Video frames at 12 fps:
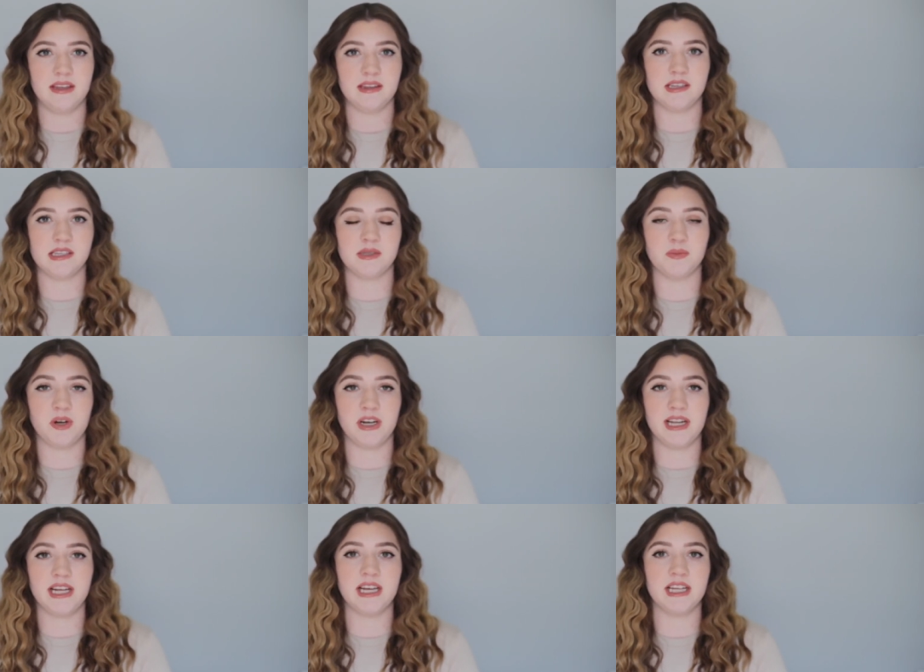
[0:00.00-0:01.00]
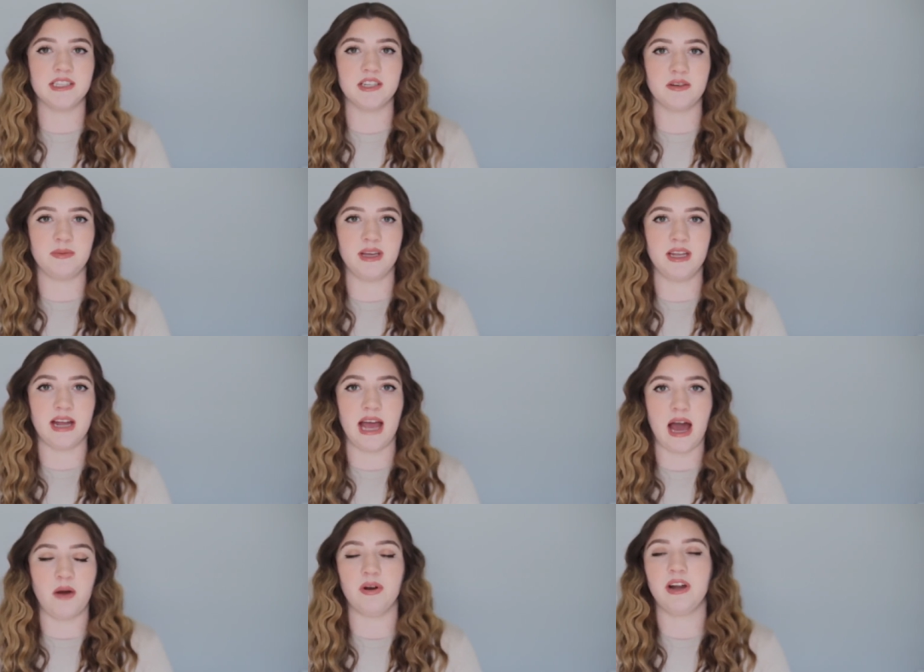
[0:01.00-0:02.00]
This morning, it took me an
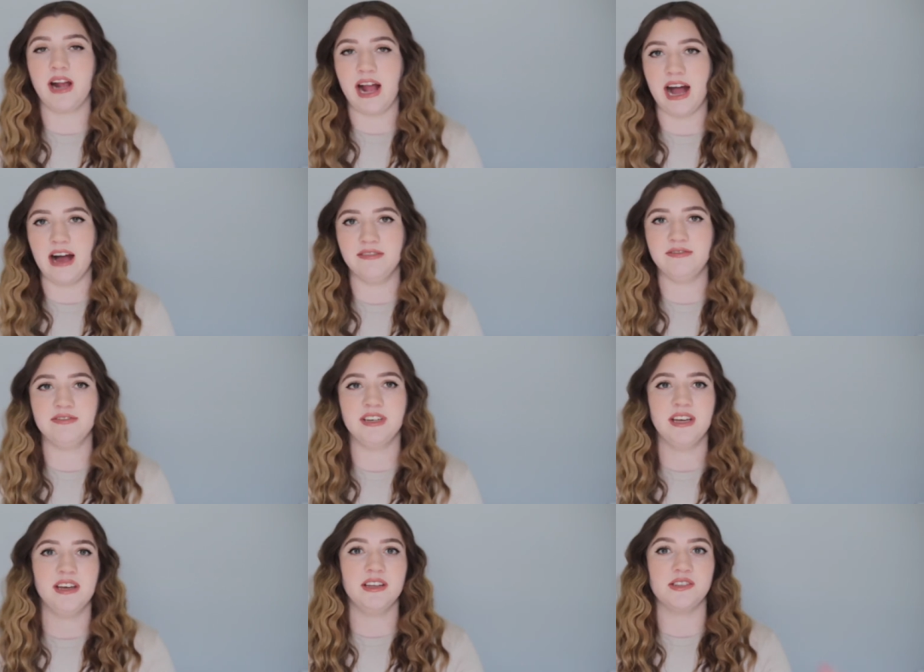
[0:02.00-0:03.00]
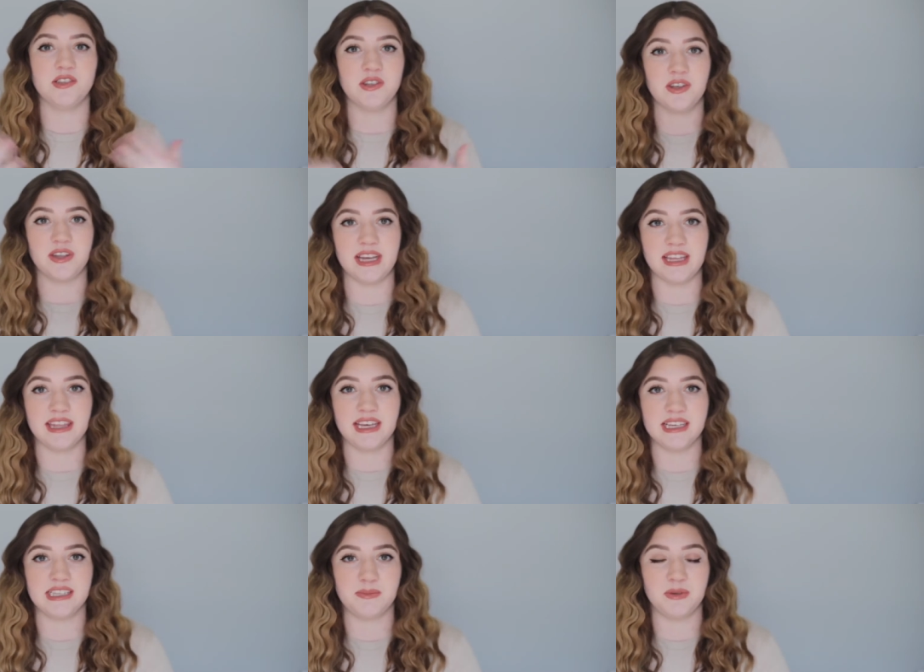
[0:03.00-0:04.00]
hour and a half to look like
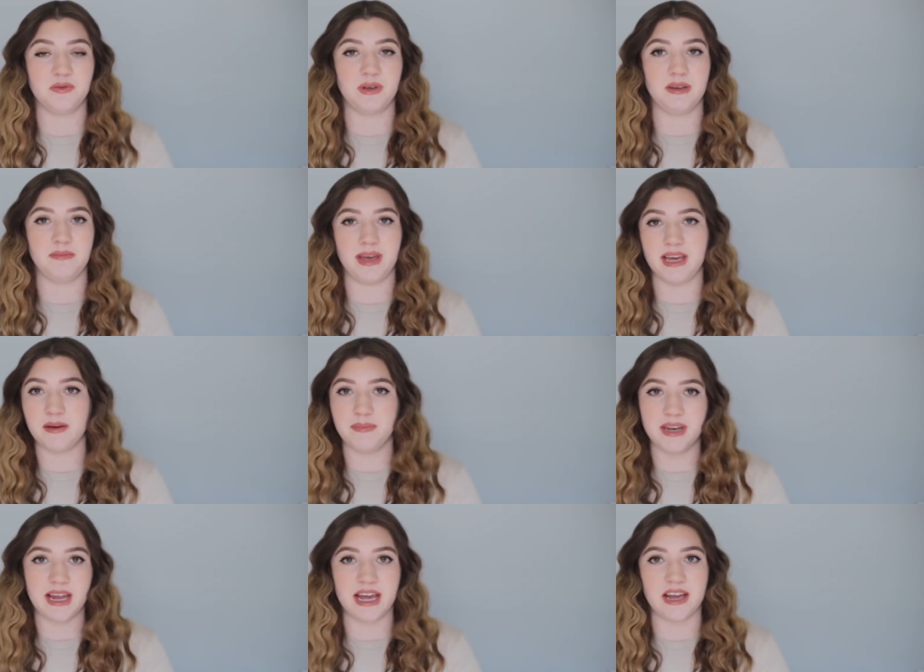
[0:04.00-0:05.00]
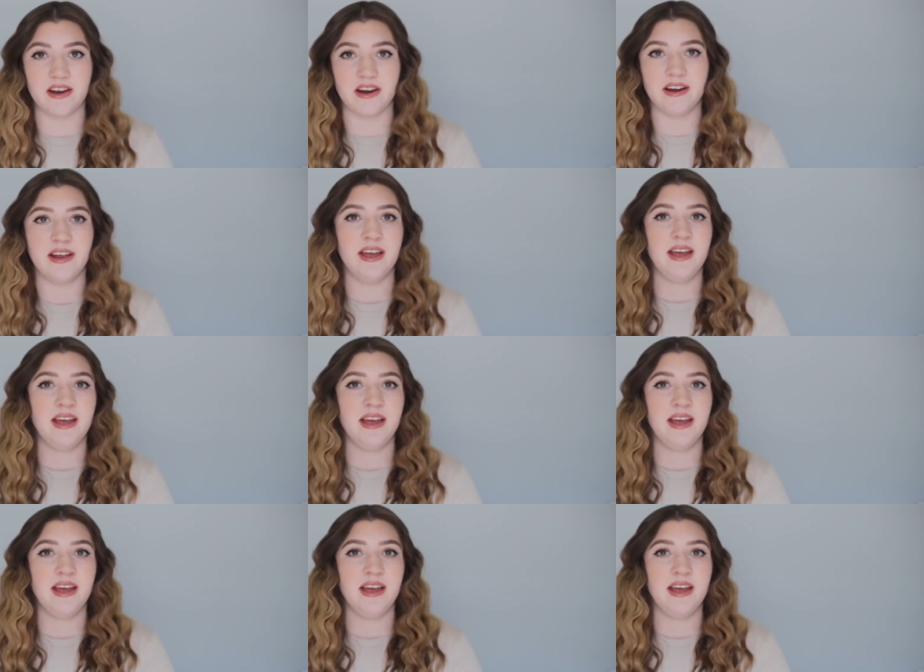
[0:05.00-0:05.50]
this, between makeup and hair